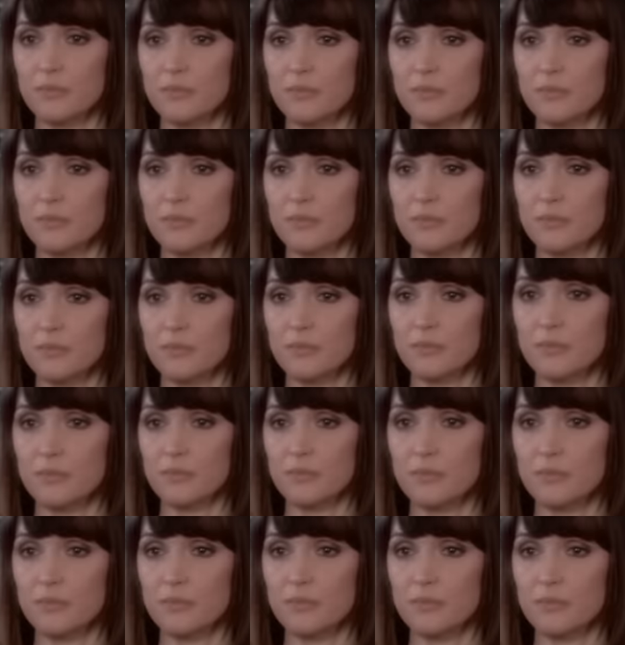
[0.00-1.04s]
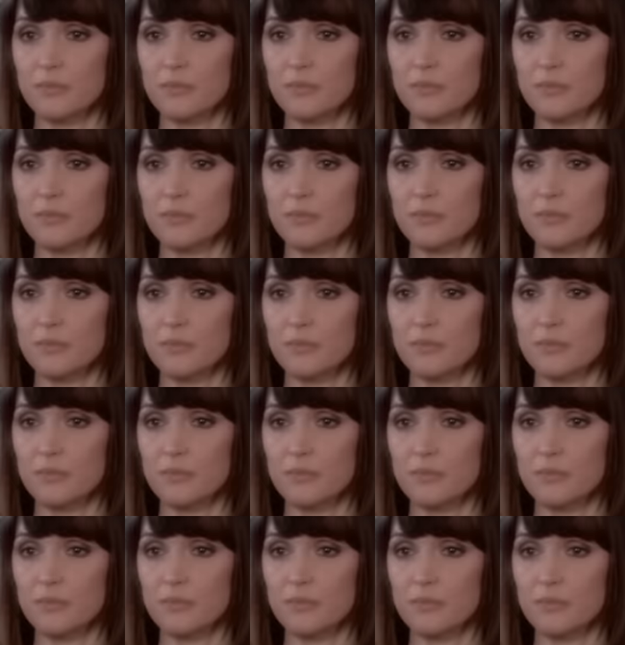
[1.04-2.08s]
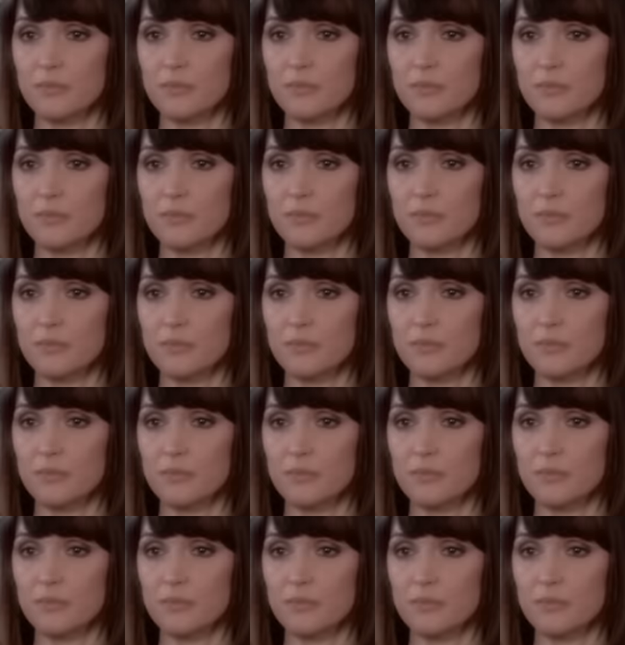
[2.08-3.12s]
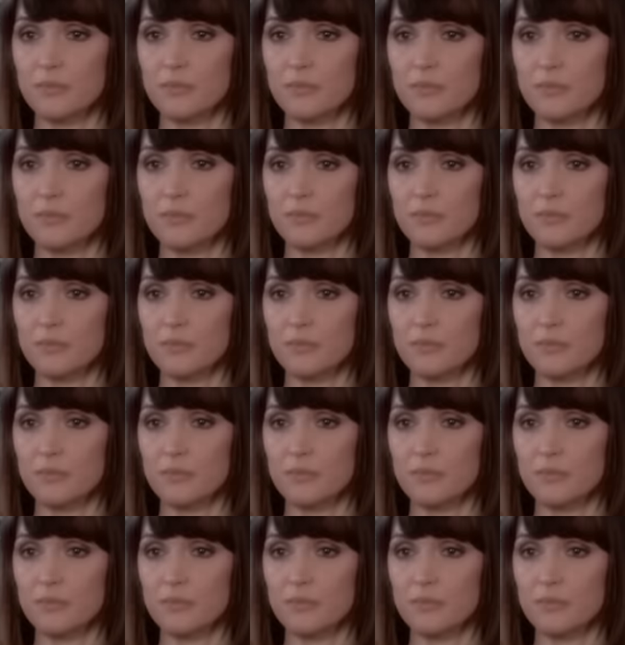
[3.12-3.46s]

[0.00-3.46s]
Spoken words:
(silent)